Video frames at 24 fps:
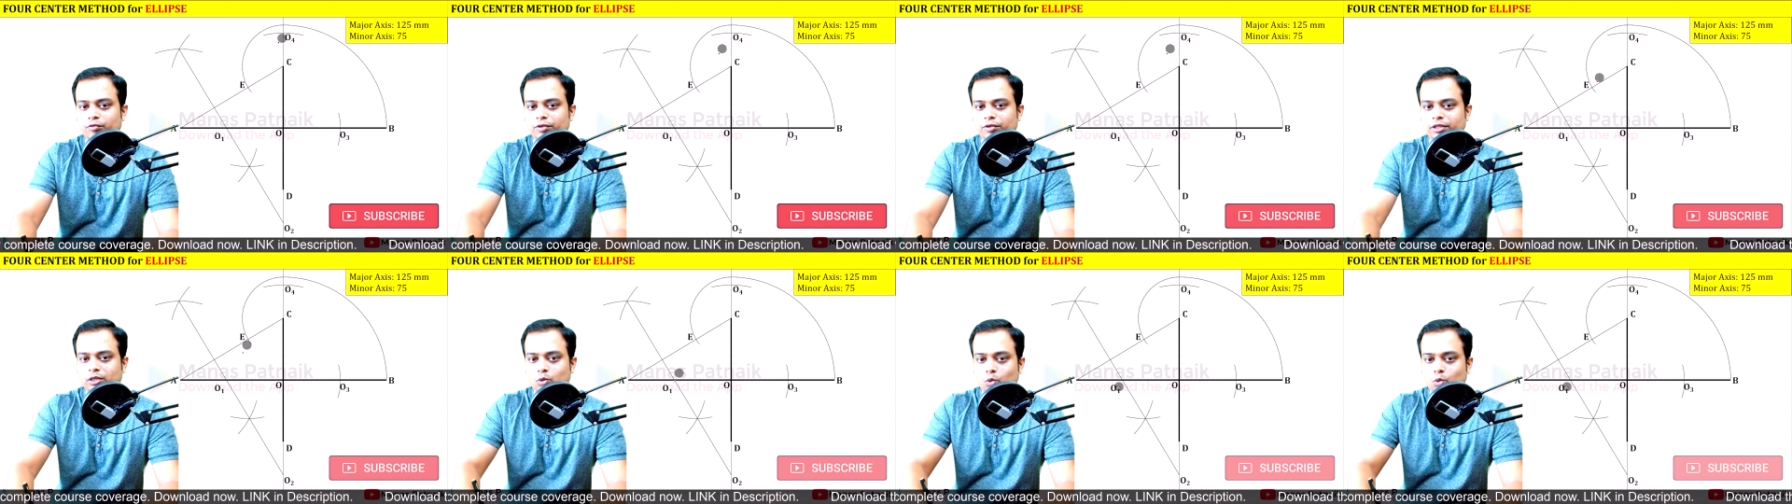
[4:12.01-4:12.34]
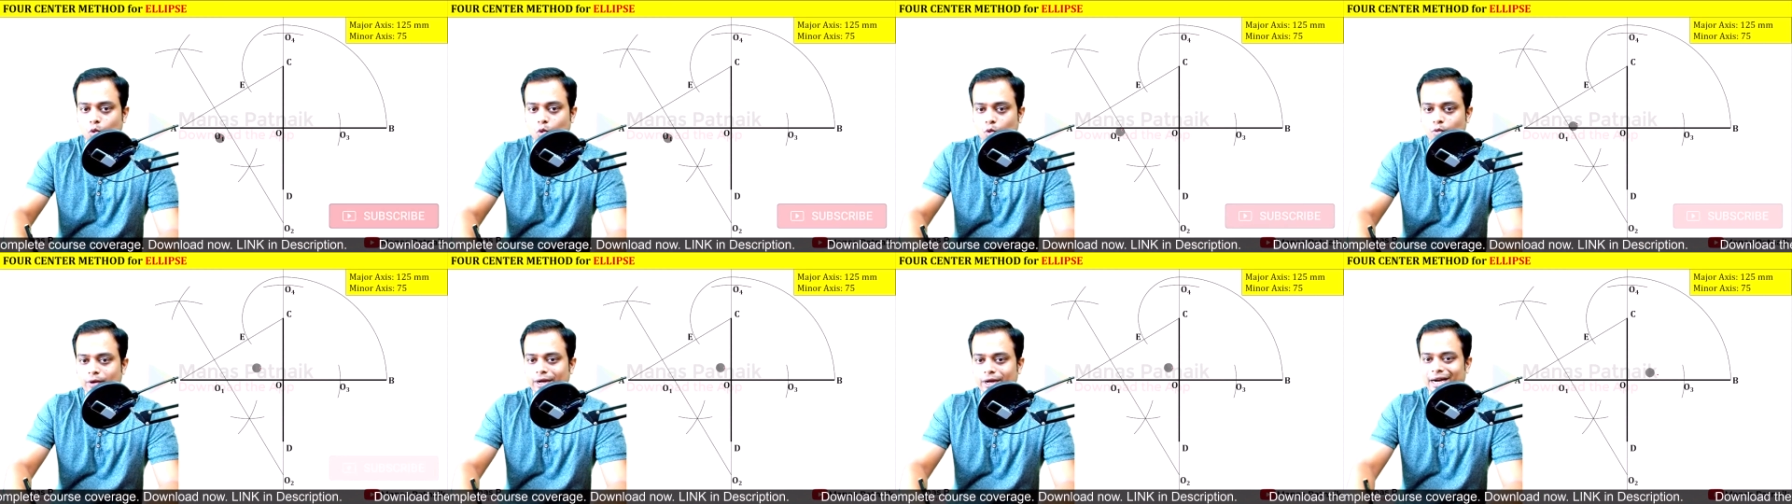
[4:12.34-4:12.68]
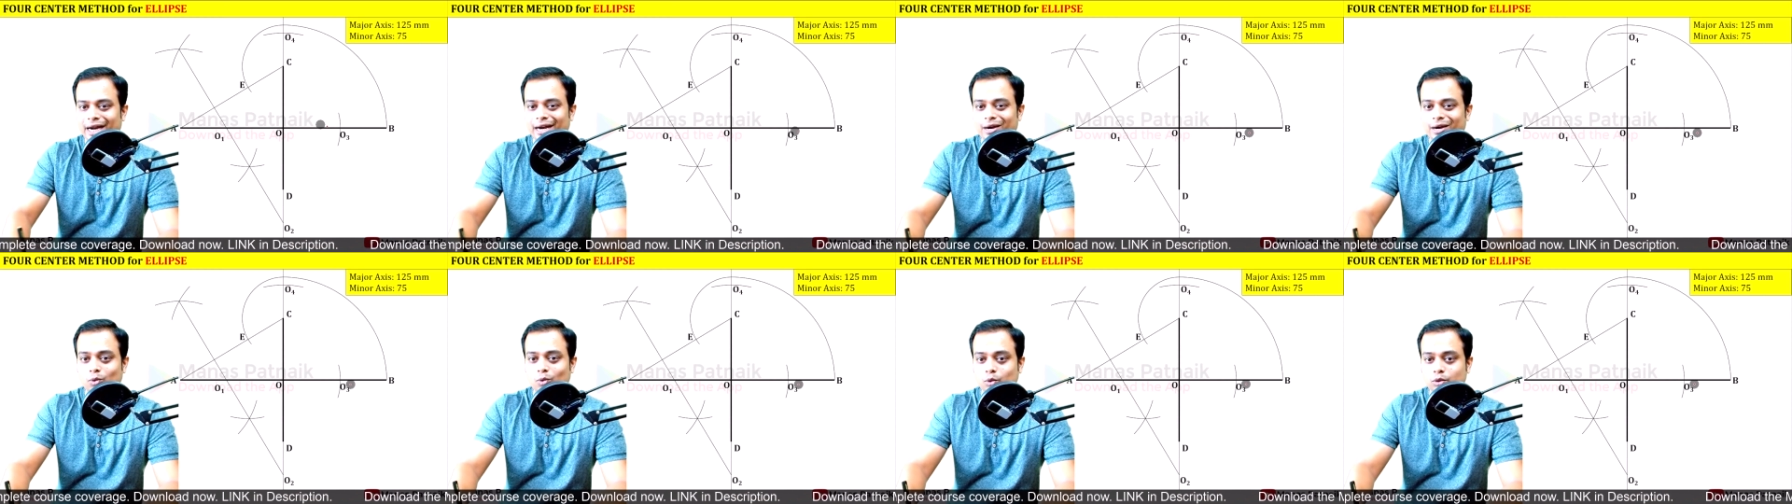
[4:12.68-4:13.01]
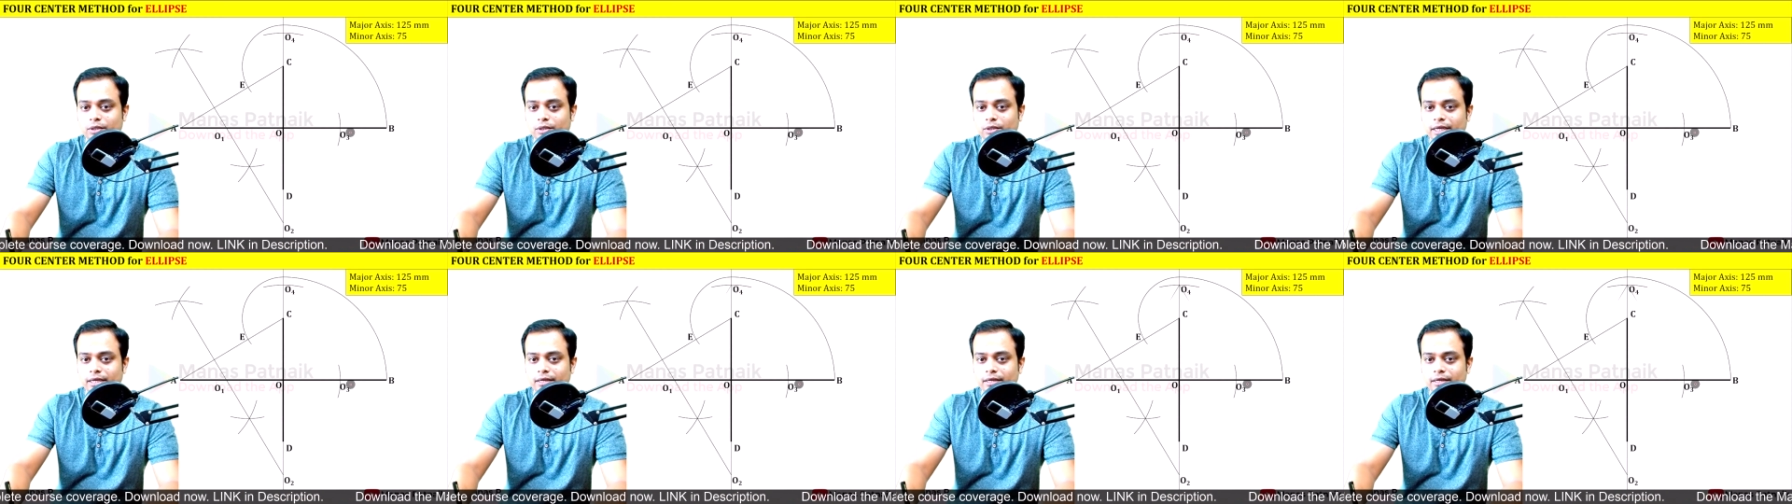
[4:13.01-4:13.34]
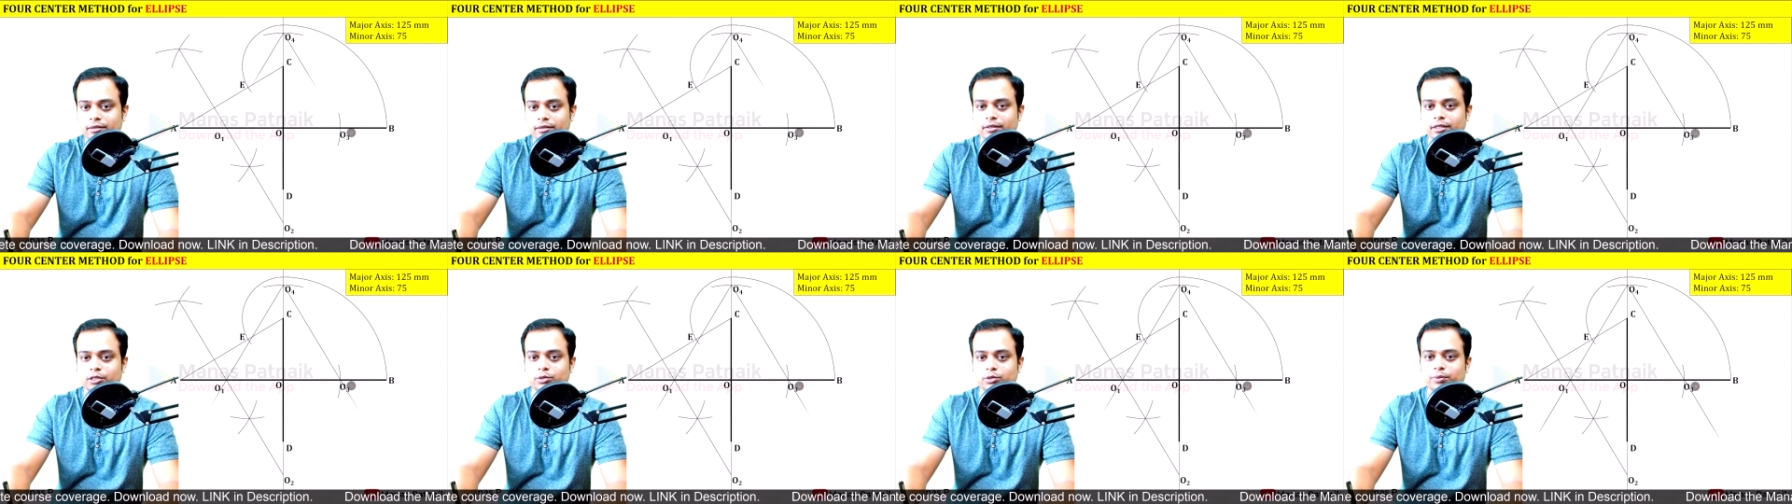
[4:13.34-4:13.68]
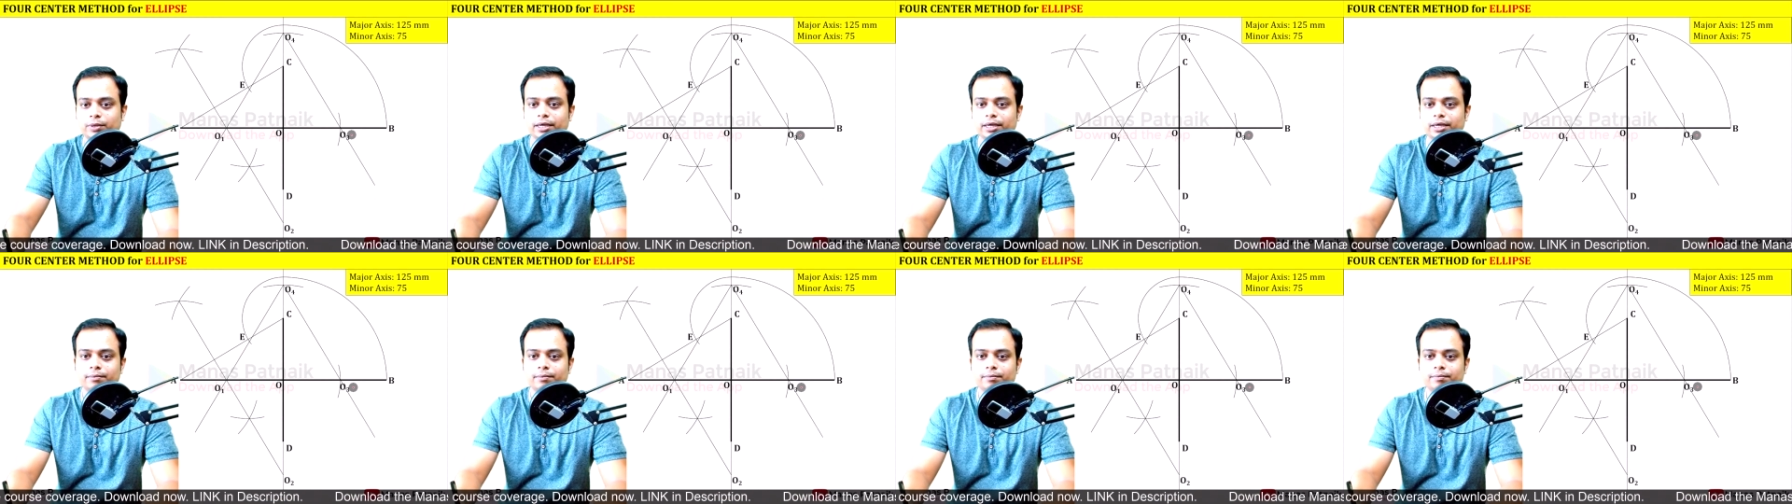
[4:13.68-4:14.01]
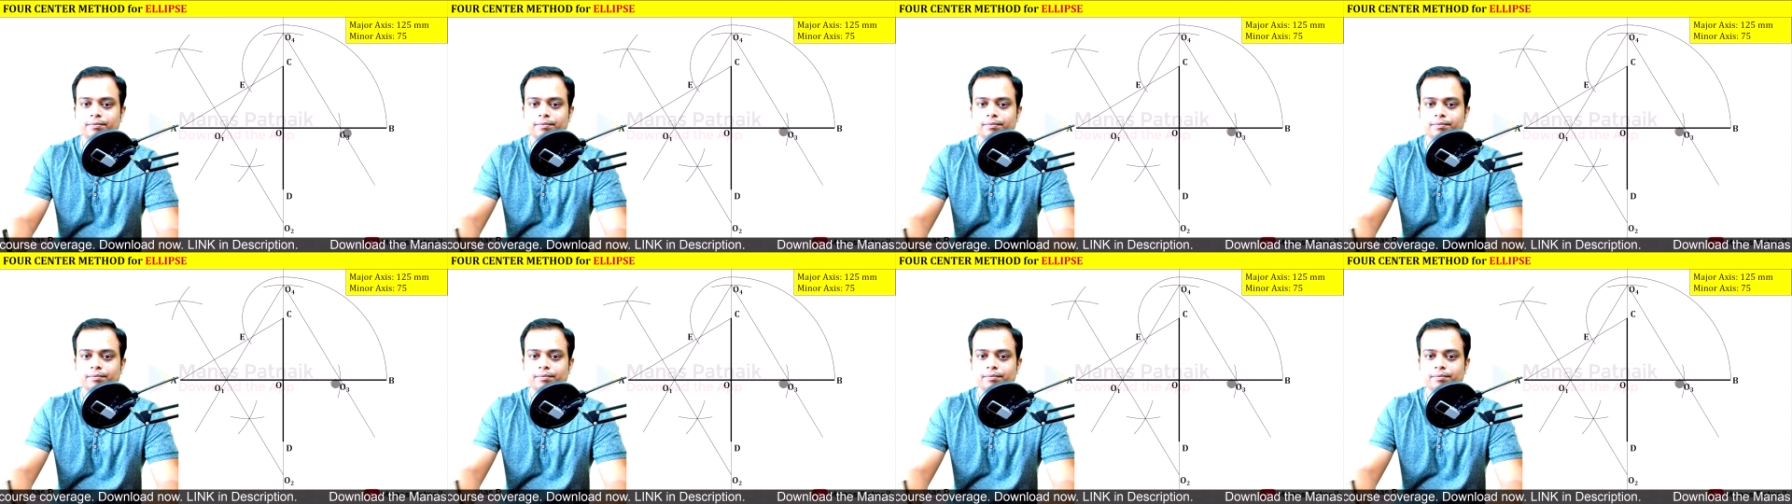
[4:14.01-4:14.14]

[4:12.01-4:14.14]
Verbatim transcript: with O1 and O3 this way.